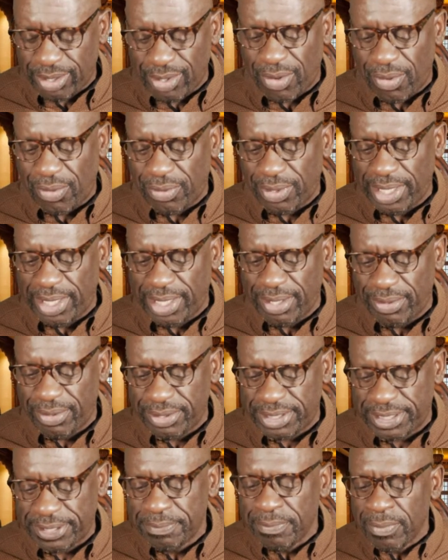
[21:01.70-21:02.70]
you, Holy
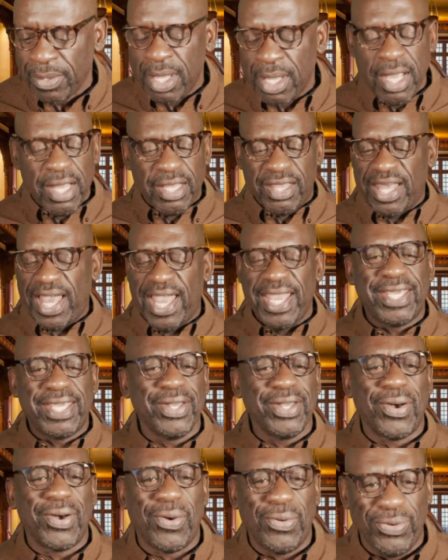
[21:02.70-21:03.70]
Ghost. Thank
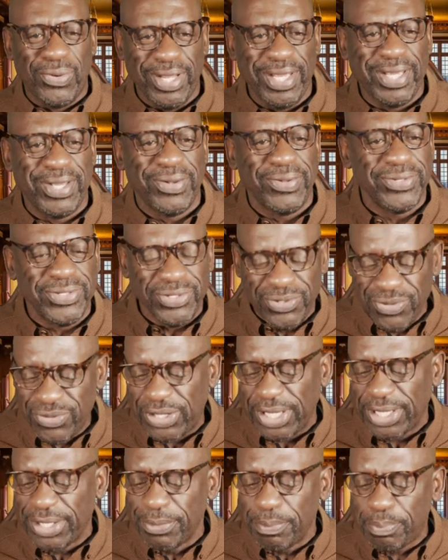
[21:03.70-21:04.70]
you, Holy Ghost. You
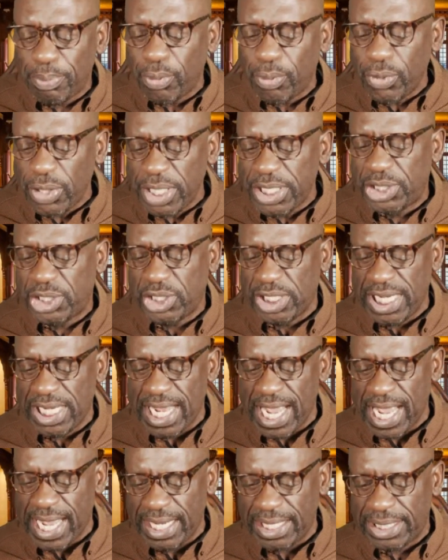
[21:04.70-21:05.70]
can
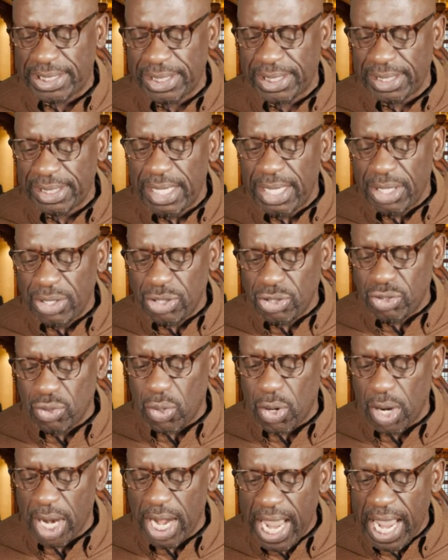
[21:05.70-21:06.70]
appreciate
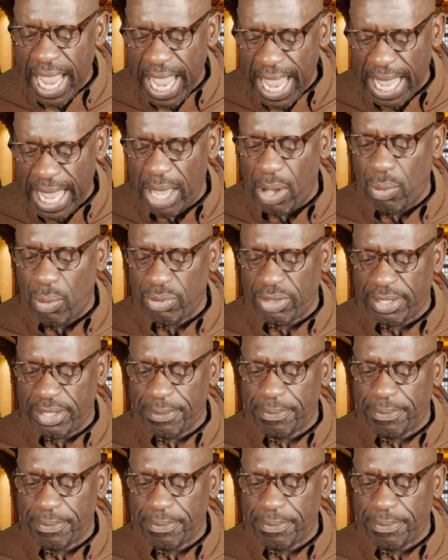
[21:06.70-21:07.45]
your health.